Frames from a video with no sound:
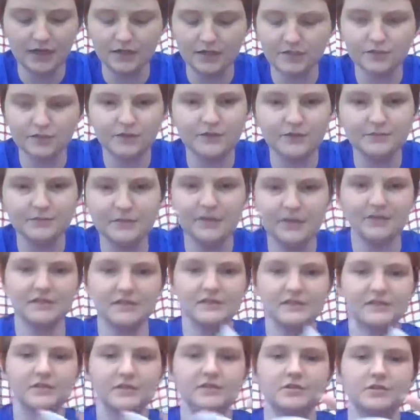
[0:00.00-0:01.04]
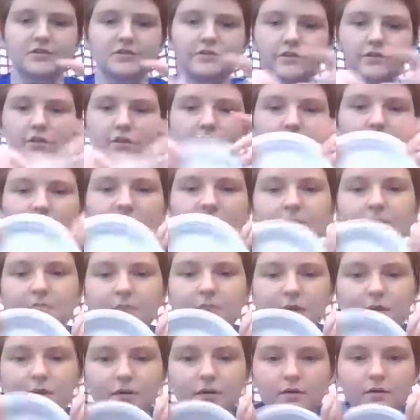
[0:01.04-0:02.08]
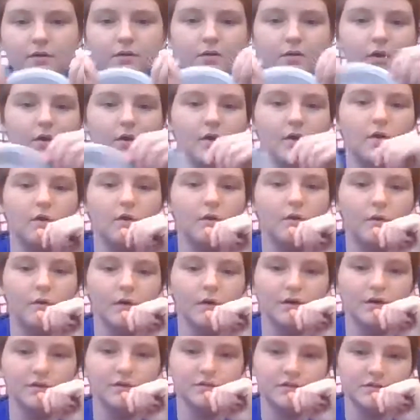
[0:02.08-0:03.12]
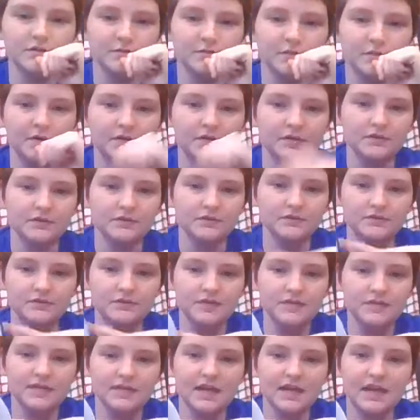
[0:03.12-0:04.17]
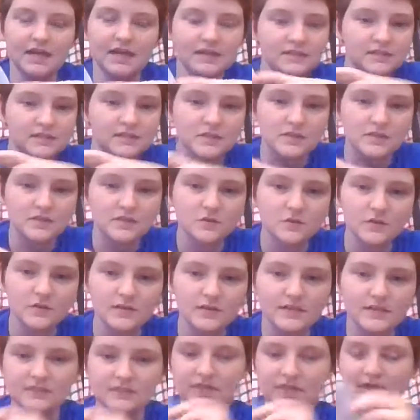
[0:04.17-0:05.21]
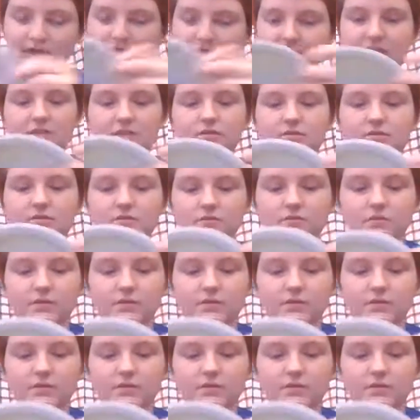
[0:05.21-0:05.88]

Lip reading: You can make this into a rainbow, or just put little designs and squigglies on it.